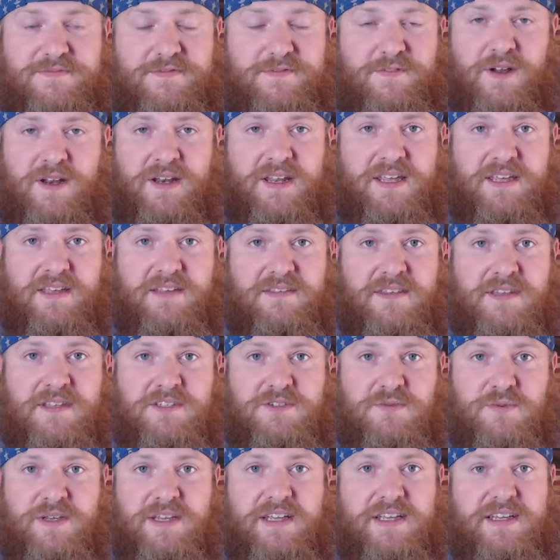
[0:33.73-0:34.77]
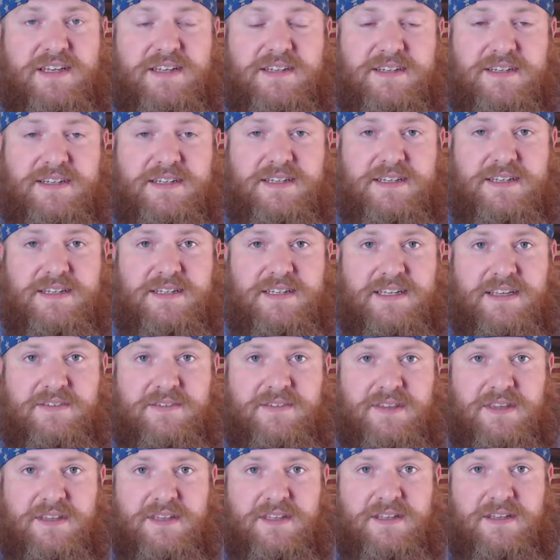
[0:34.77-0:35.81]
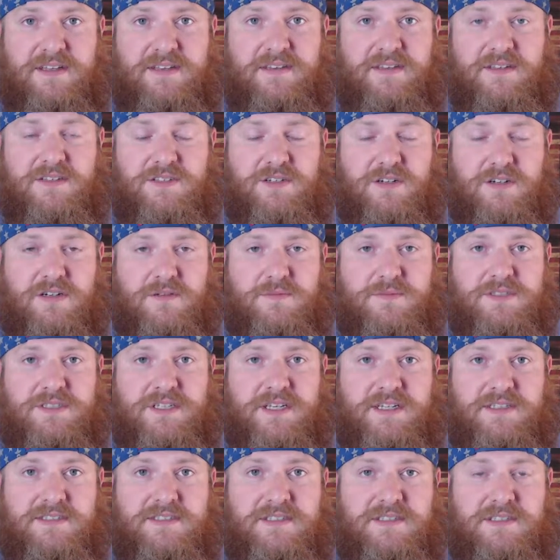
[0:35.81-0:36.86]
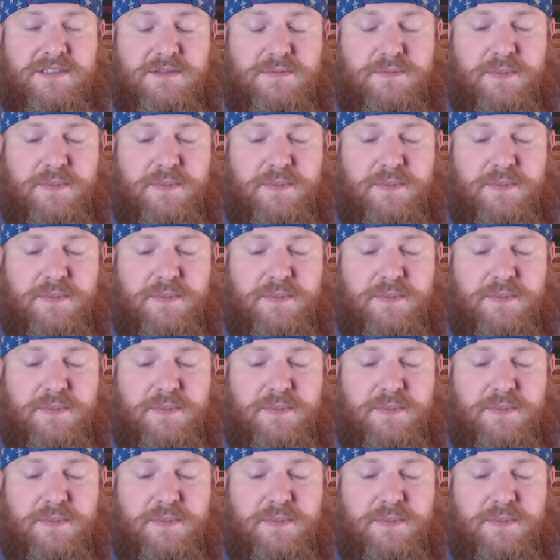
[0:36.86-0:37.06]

funny this week, given the, the circumstances.